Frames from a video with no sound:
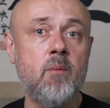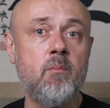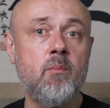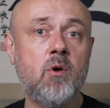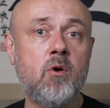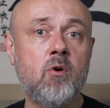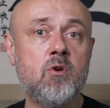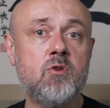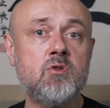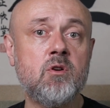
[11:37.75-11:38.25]

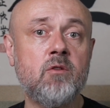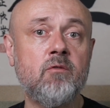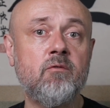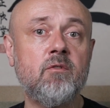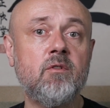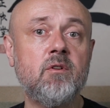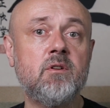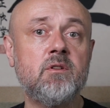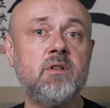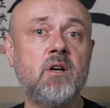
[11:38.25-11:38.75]
because of
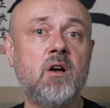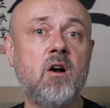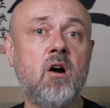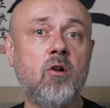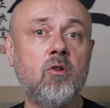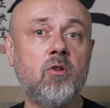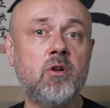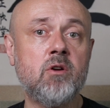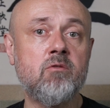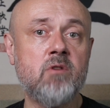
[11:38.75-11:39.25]
the
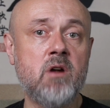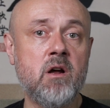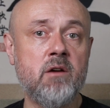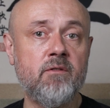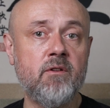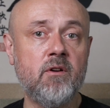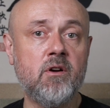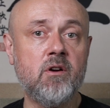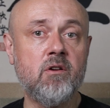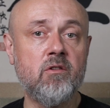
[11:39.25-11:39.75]

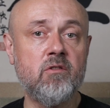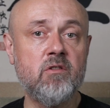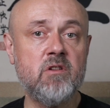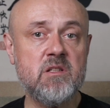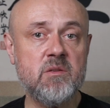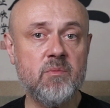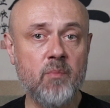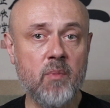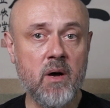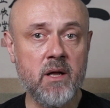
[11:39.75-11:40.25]
holographic
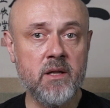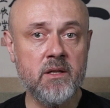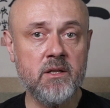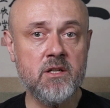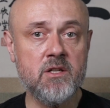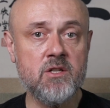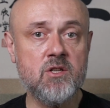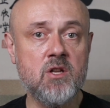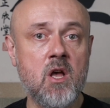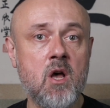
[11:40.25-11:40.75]

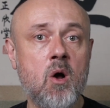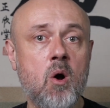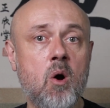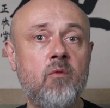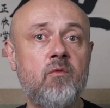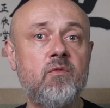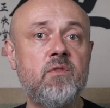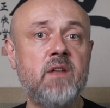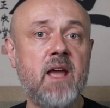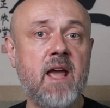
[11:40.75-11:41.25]
correspondence
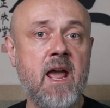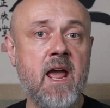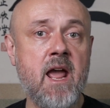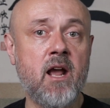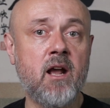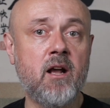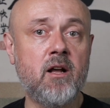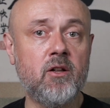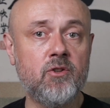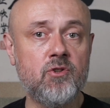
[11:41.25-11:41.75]
of the
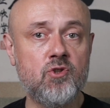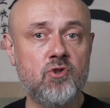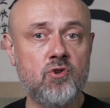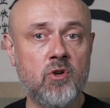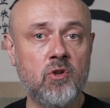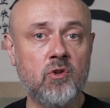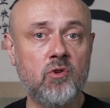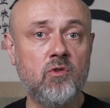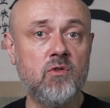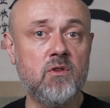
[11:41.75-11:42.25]
ankle
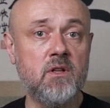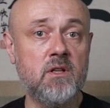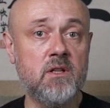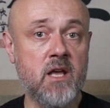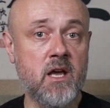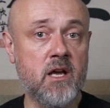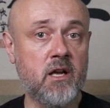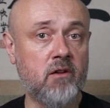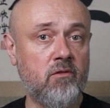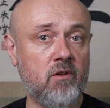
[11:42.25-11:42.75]
joint to the
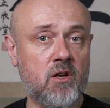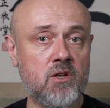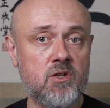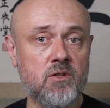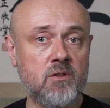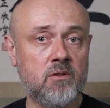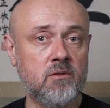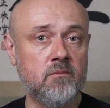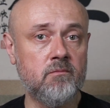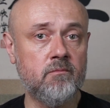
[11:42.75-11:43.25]
neck
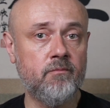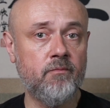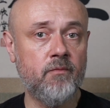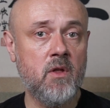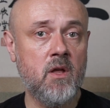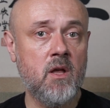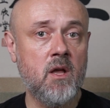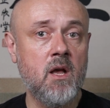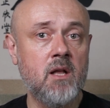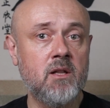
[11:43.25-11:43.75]
region.
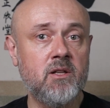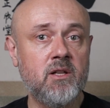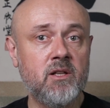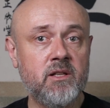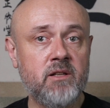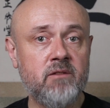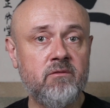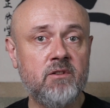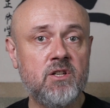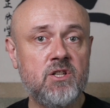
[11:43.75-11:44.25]
The
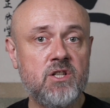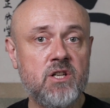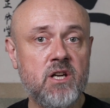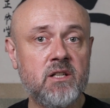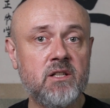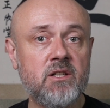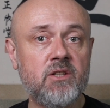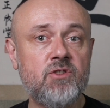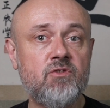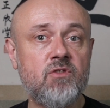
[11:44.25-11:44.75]
liver
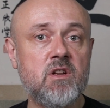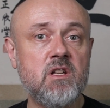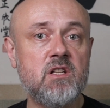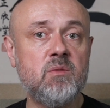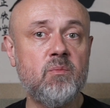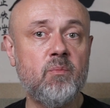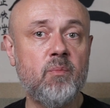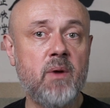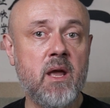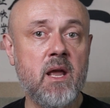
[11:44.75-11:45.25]
channel treats
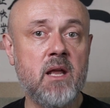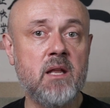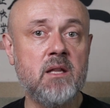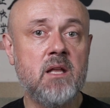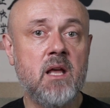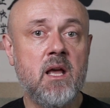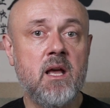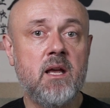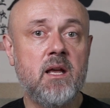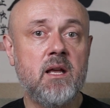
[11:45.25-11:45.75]

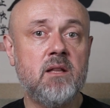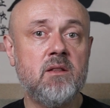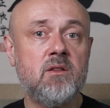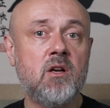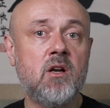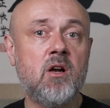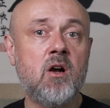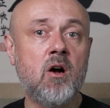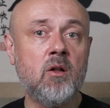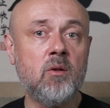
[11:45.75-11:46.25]
pain in
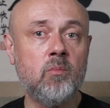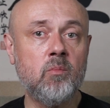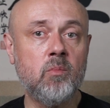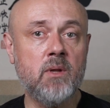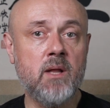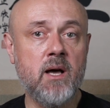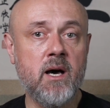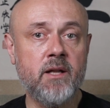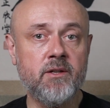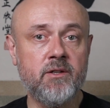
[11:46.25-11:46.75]
the
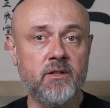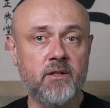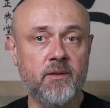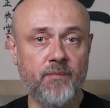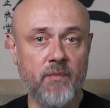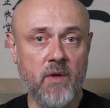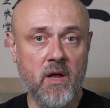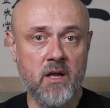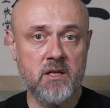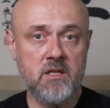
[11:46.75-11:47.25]

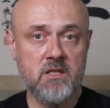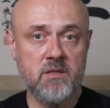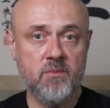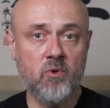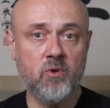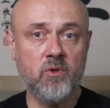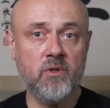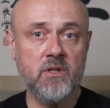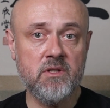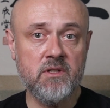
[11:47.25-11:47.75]
gallbladder and
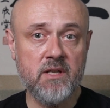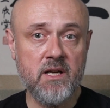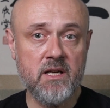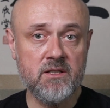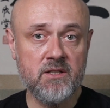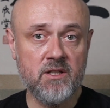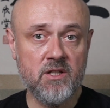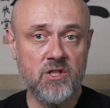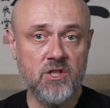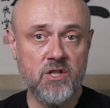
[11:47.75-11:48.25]
small
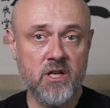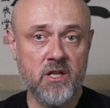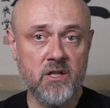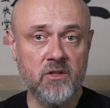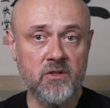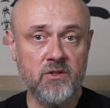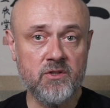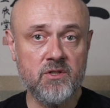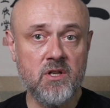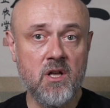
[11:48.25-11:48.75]
intestine
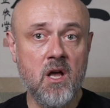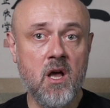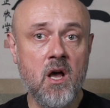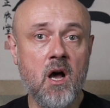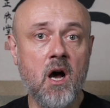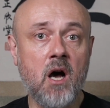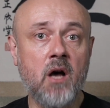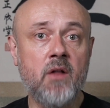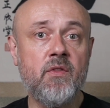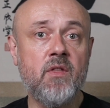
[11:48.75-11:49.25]
channels
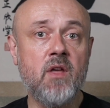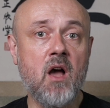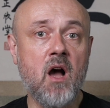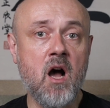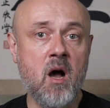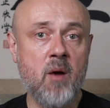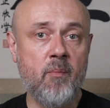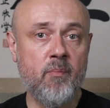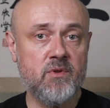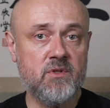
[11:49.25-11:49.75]
on the
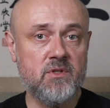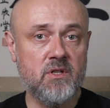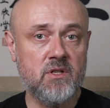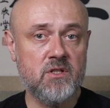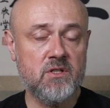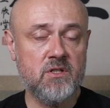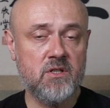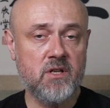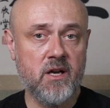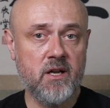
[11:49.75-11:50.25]
opposite
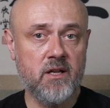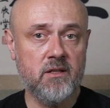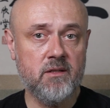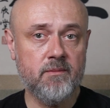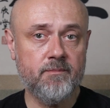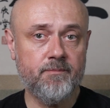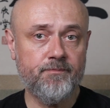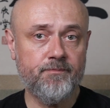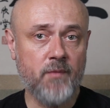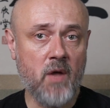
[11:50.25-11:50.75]
side.
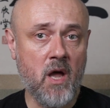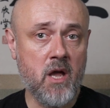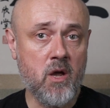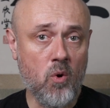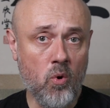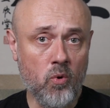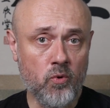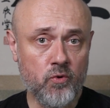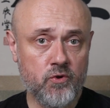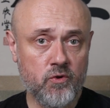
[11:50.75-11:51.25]
I
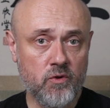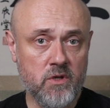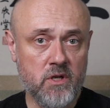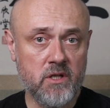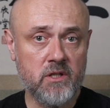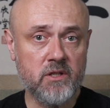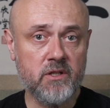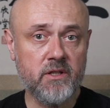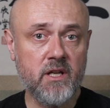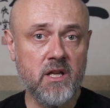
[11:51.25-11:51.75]
also
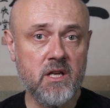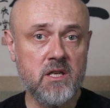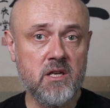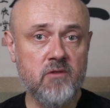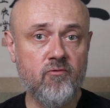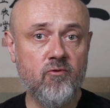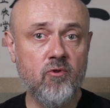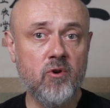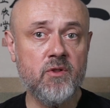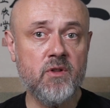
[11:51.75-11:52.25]
needle kidney
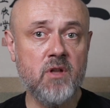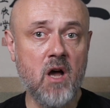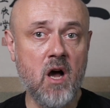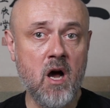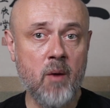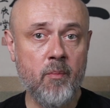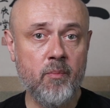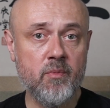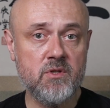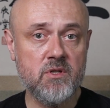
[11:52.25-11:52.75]
4 on the
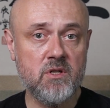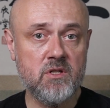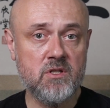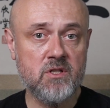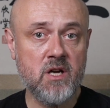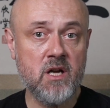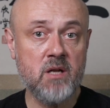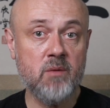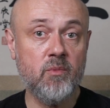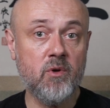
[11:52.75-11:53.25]
opposite
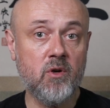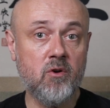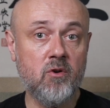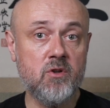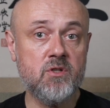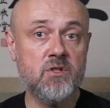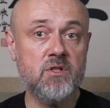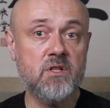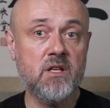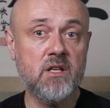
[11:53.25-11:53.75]
side
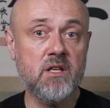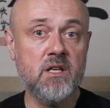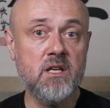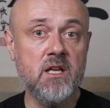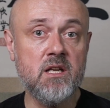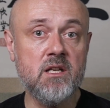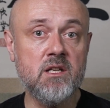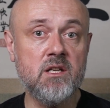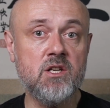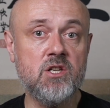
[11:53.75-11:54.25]
because the
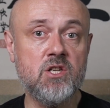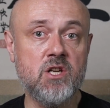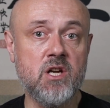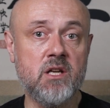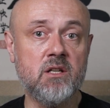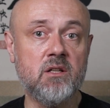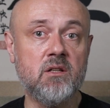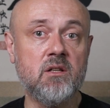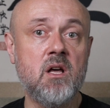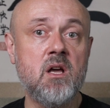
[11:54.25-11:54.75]
kidney
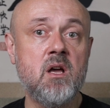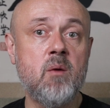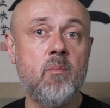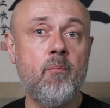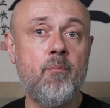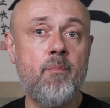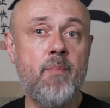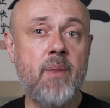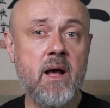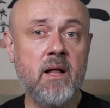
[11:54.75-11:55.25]
channel
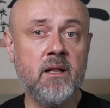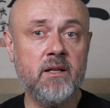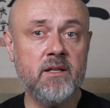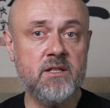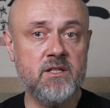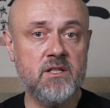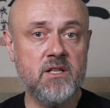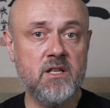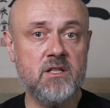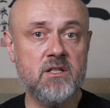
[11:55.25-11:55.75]

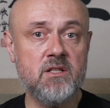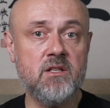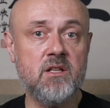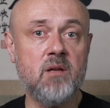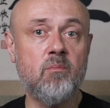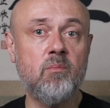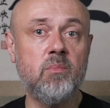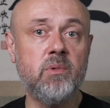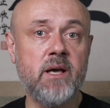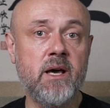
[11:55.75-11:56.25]
balances the
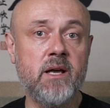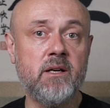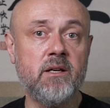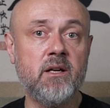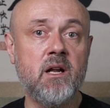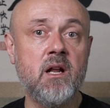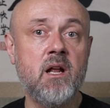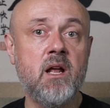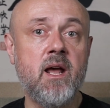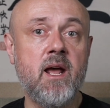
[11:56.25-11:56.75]

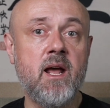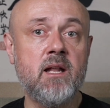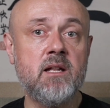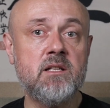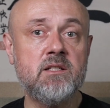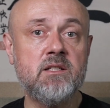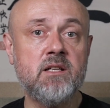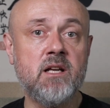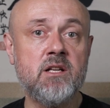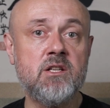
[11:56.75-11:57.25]
bladder and
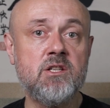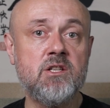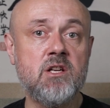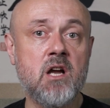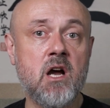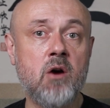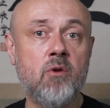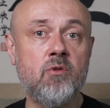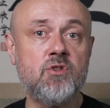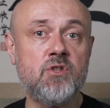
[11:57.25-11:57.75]

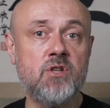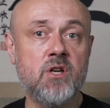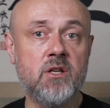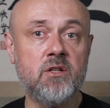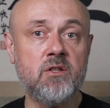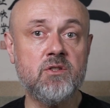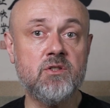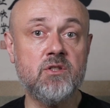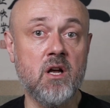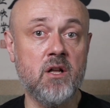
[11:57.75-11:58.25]
Sanjiao
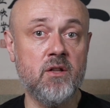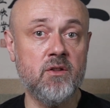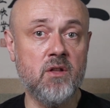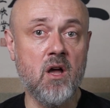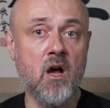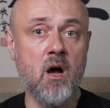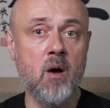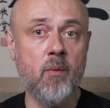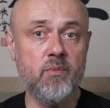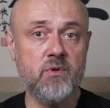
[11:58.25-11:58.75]
channels on the
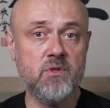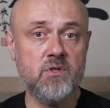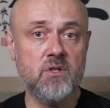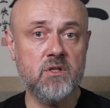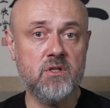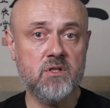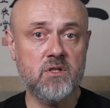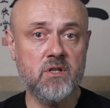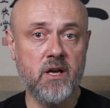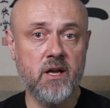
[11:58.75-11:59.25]

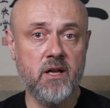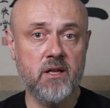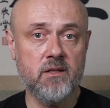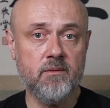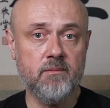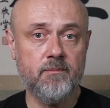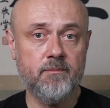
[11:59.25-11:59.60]
opposite side.